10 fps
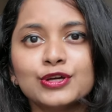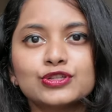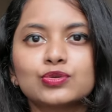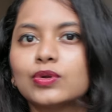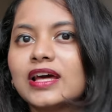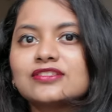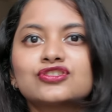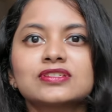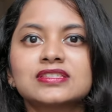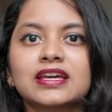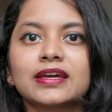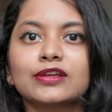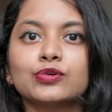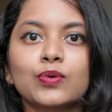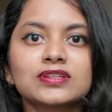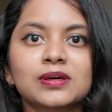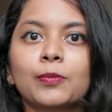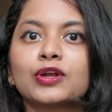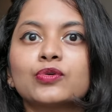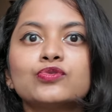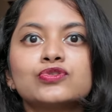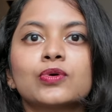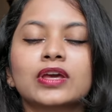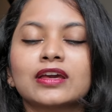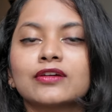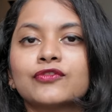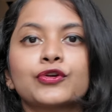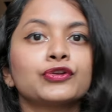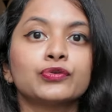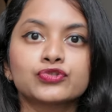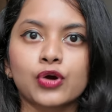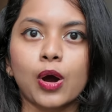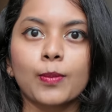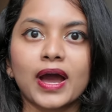So let's just say you are someone who's looking for a new job